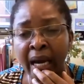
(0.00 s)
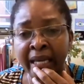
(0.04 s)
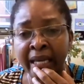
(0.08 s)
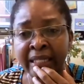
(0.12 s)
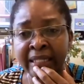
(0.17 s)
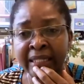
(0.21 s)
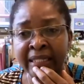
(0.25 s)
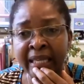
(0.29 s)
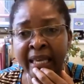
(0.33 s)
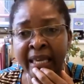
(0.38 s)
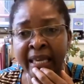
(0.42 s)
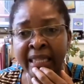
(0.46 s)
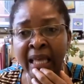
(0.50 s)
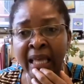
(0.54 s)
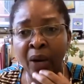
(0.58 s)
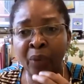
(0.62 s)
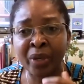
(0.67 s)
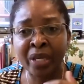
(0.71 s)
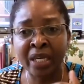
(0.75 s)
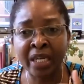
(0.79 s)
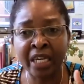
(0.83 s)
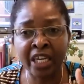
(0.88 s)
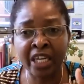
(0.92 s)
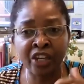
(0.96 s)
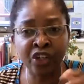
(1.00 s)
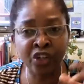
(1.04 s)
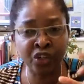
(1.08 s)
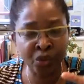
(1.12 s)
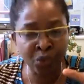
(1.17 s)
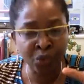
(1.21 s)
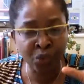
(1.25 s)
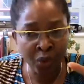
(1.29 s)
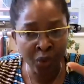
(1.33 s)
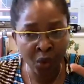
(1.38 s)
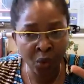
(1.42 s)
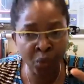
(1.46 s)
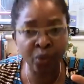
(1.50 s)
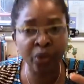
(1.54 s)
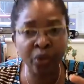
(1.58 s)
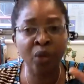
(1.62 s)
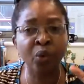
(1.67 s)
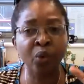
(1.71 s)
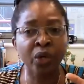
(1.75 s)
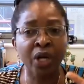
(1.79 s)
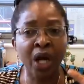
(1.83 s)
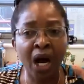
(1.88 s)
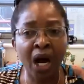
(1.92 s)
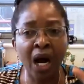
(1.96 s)
I say that we need to, quote
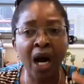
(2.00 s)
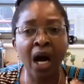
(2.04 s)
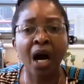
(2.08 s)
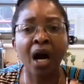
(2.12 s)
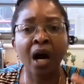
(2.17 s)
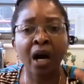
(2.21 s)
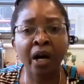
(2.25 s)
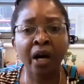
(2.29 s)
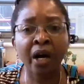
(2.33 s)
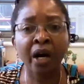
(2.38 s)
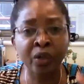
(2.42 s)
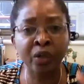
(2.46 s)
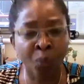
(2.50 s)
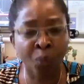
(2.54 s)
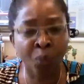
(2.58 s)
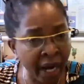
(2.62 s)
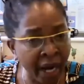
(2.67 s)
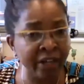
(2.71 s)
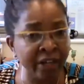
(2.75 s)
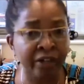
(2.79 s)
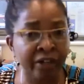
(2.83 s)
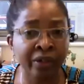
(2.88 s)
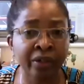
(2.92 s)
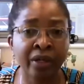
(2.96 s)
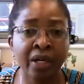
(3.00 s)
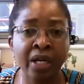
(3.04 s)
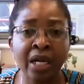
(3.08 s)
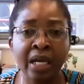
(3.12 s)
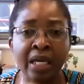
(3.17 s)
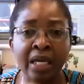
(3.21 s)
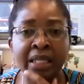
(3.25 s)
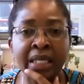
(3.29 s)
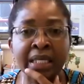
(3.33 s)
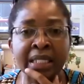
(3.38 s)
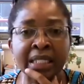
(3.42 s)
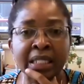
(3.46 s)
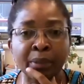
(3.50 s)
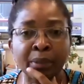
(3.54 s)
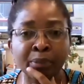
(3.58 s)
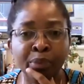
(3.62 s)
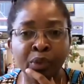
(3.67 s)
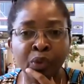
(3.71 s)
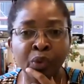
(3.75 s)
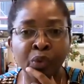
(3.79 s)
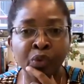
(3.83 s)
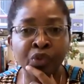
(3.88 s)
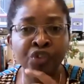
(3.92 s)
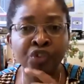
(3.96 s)
unquote, hardwire this
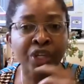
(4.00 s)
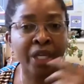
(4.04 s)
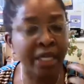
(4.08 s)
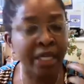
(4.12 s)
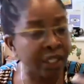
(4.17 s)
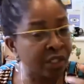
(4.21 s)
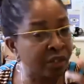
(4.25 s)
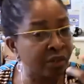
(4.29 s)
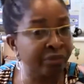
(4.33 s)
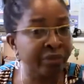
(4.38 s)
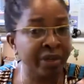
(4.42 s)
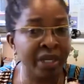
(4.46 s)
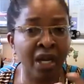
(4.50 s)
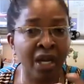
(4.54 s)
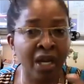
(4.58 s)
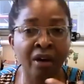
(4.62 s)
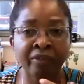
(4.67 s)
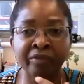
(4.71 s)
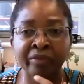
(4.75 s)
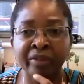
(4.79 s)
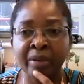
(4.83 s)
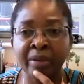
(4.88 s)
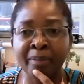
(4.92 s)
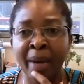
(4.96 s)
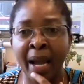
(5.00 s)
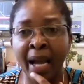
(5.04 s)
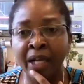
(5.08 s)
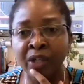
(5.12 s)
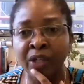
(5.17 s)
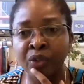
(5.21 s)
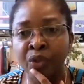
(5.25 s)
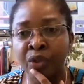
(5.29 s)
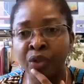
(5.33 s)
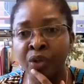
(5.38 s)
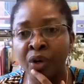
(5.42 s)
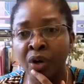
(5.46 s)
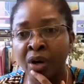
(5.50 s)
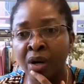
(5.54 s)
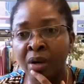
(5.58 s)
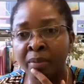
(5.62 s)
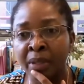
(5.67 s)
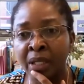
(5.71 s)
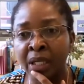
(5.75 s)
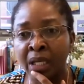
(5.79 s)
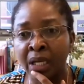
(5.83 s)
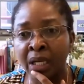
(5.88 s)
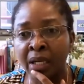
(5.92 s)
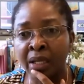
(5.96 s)
approach into recovery back to
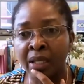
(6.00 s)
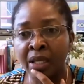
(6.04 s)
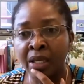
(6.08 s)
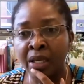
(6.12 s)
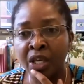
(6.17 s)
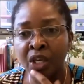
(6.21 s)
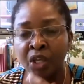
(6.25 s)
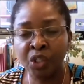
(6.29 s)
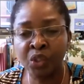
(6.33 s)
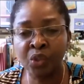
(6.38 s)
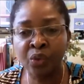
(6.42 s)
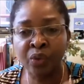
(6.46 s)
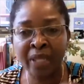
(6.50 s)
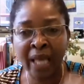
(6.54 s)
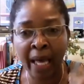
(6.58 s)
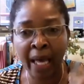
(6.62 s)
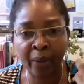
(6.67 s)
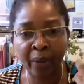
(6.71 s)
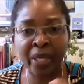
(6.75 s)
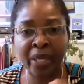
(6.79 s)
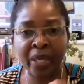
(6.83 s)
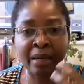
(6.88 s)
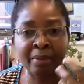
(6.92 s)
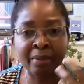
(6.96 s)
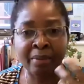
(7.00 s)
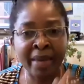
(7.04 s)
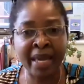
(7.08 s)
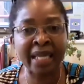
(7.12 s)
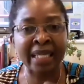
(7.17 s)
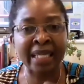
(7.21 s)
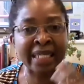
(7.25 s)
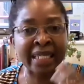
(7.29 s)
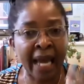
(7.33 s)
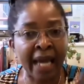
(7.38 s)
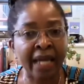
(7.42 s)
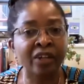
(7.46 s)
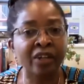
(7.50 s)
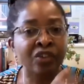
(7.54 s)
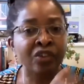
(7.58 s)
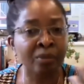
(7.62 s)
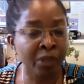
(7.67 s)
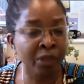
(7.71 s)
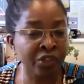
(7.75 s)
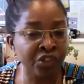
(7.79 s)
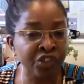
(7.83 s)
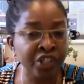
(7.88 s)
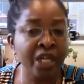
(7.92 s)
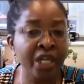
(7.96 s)
normal so that we can make
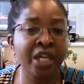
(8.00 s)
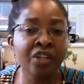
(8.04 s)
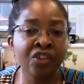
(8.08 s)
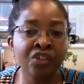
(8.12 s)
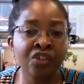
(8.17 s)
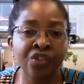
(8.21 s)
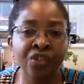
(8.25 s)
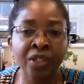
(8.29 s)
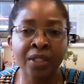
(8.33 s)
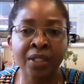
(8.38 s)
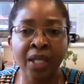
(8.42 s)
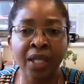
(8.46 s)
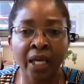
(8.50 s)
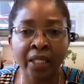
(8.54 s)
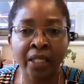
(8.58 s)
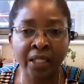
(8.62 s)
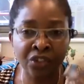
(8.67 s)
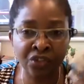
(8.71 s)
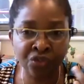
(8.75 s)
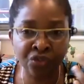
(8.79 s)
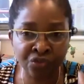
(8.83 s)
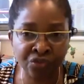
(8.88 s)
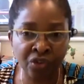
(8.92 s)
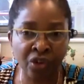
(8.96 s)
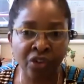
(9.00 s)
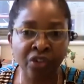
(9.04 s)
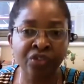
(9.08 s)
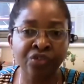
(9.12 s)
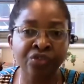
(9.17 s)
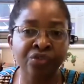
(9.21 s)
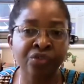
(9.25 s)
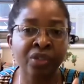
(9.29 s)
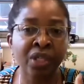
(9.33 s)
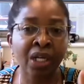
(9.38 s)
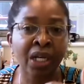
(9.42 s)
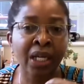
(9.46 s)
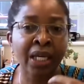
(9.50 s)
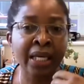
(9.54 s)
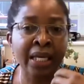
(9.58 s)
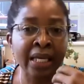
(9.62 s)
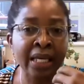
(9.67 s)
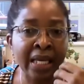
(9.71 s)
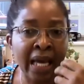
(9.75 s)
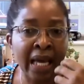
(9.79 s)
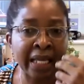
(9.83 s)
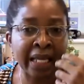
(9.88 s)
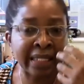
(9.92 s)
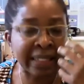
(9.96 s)
tangible changes on the structural
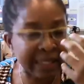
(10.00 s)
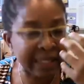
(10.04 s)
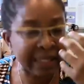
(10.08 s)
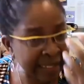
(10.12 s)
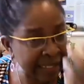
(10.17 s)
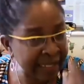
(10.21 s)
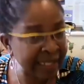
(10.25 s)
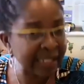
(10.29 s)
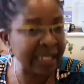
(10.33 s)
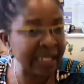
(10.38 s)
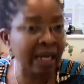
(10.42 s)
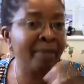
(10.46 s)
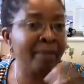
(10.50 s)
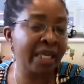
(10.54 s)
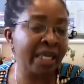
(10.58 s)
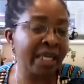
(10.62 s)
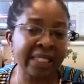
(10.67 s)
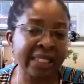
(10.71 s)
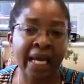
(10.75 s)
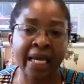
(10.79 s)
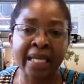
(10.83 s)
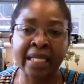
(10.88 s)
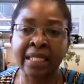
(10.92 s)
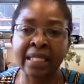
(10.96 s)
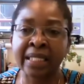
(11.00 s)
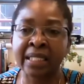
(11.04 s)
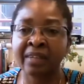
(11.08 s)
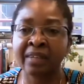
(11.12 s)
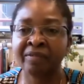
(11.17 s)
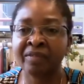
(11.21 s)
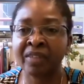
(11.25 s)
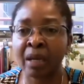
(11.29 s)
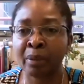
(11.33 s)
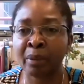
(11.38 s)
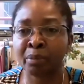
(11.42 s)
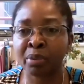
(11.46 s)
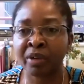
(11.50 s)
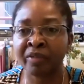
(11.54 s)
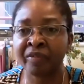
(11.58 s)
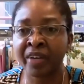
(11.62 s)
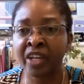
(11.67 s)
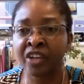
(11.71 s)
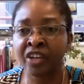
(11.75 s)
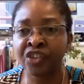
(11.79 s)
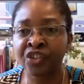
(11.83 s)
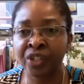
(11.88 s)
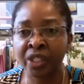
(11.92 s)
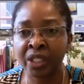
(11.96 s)
and systemic sites of
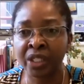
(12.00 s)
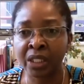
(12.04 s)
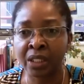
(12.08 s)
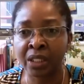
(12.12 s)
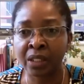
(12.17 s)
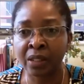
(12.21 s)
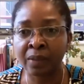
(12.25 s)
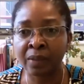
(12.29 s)
deprivation.